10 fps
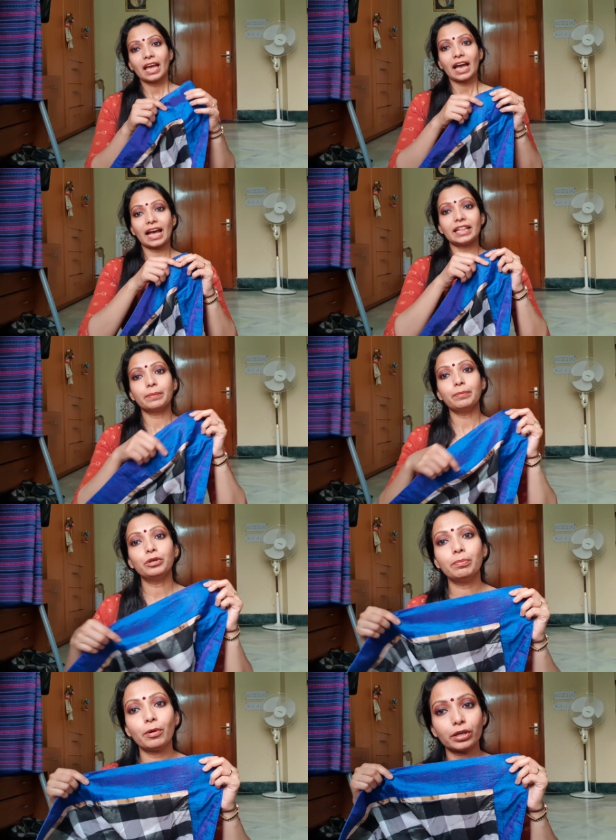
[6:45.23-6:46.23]
And the
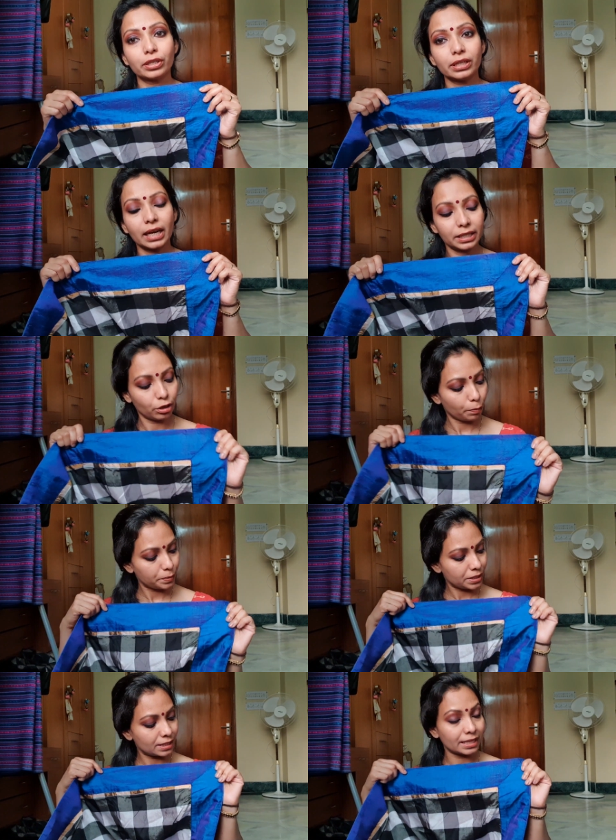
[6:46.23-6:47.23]
blue border at the
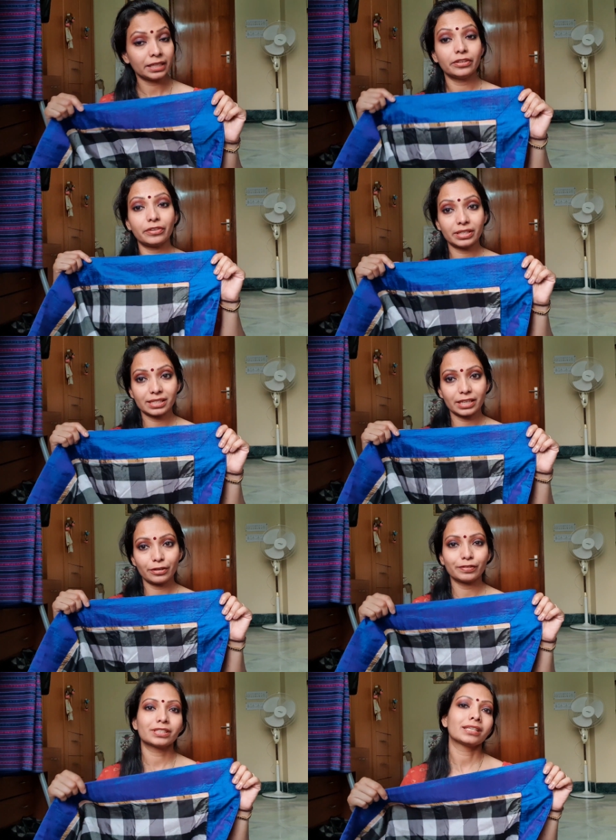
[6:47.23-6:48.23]
opposite side, the rear side
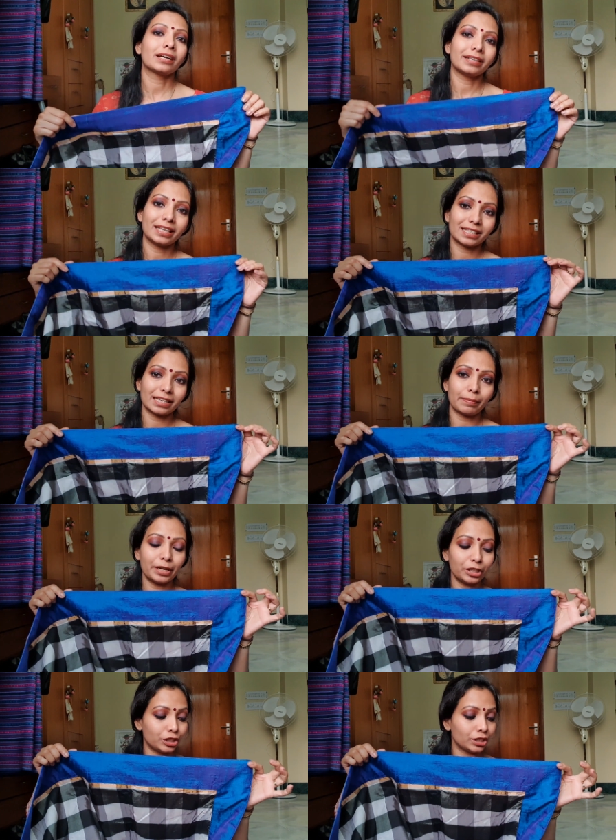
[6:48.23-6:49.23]
of the sari, as I
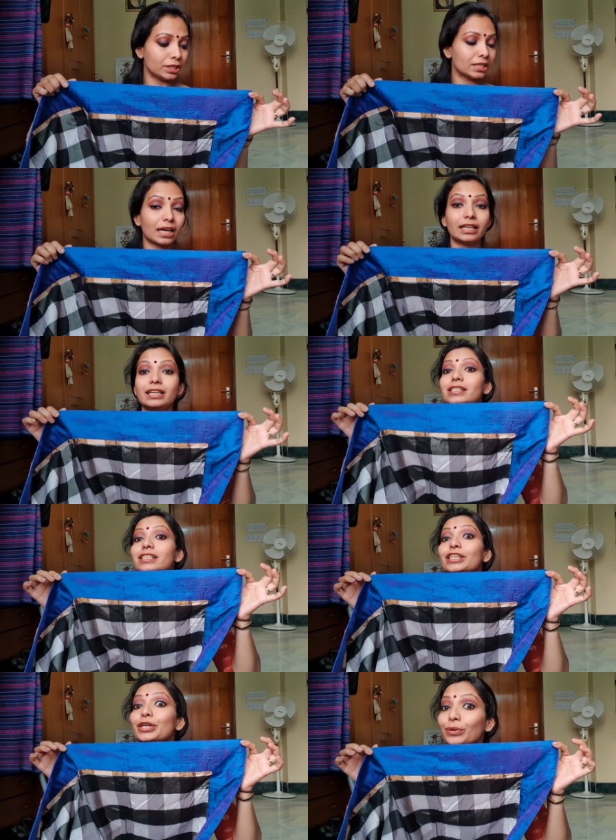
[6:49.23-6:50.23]
mentioned, I learned a
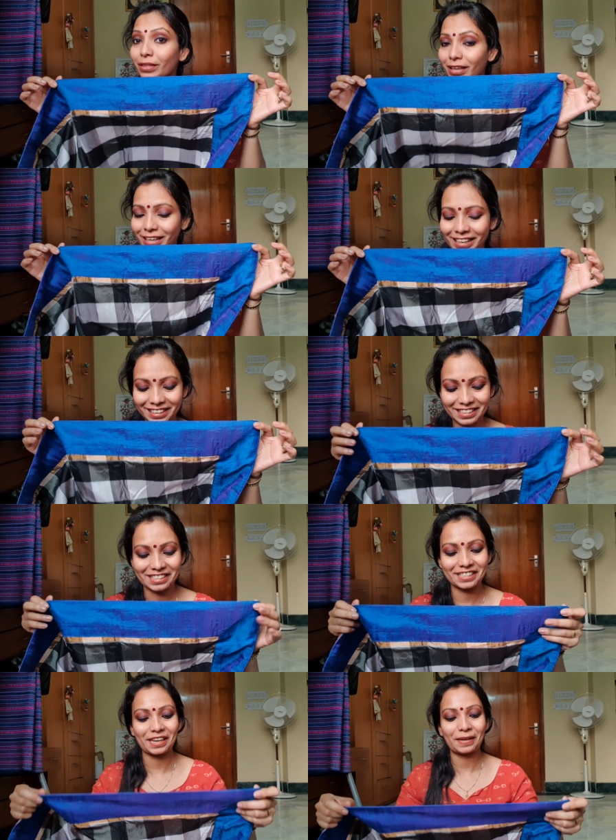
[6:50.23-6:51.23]
new thing
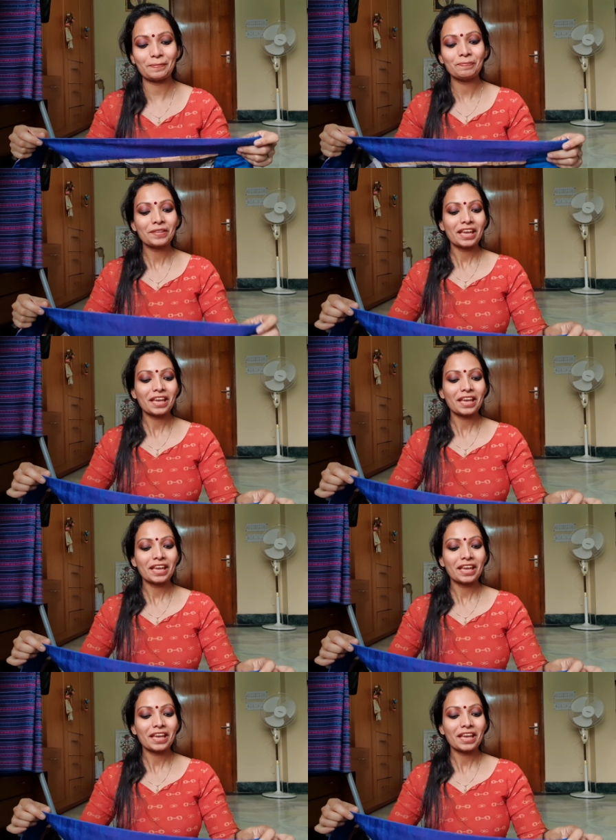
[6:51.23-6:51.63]
this time.